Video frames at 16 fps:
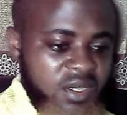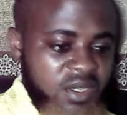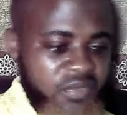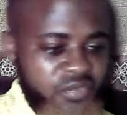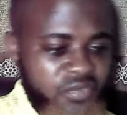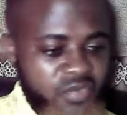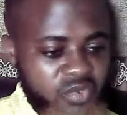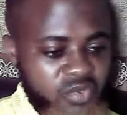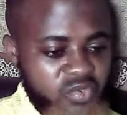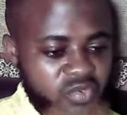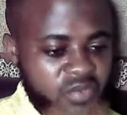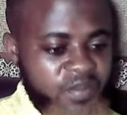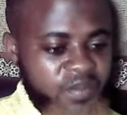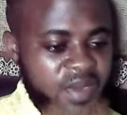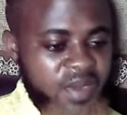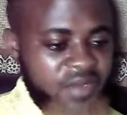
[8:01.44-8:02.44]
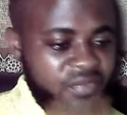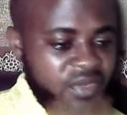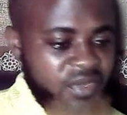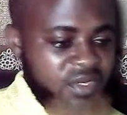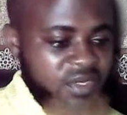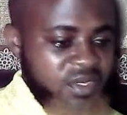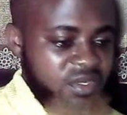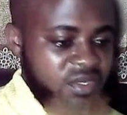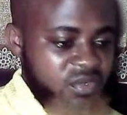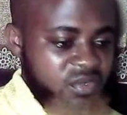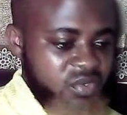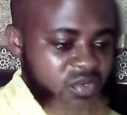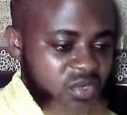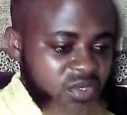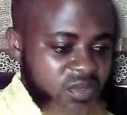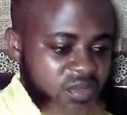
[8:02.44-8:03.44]
If you want to paraphrase it,
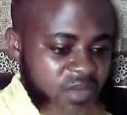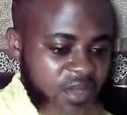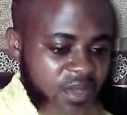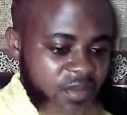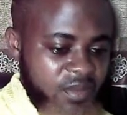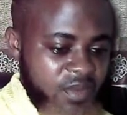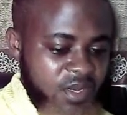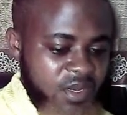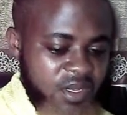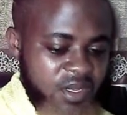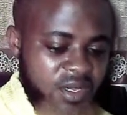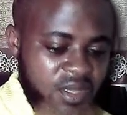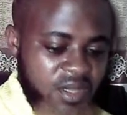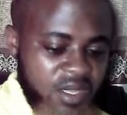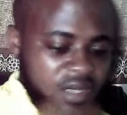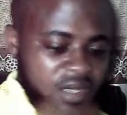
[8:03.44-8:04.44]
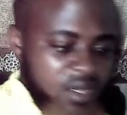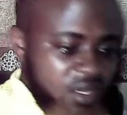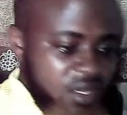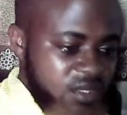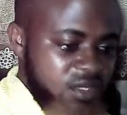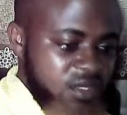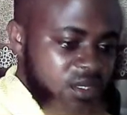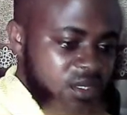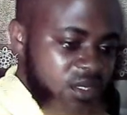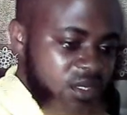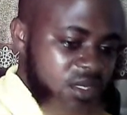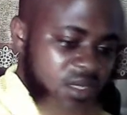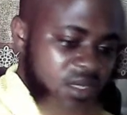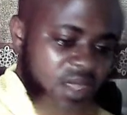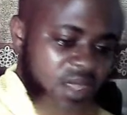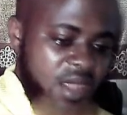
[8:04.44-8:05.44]
just like take it like that
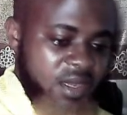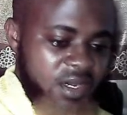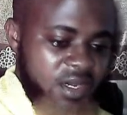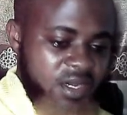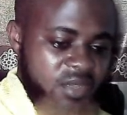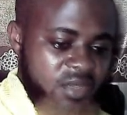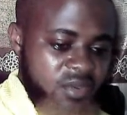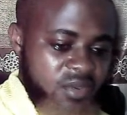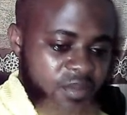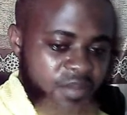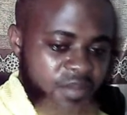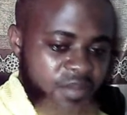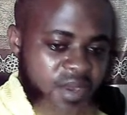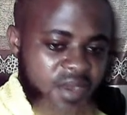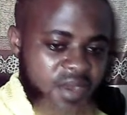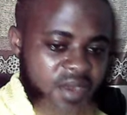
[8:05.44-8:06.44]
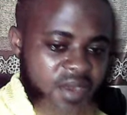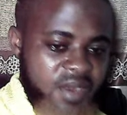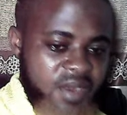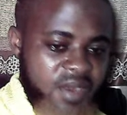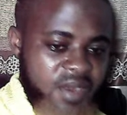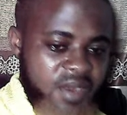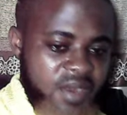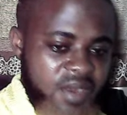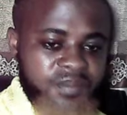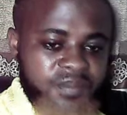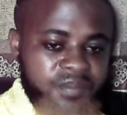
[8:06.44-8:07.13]
and click on paraphrase.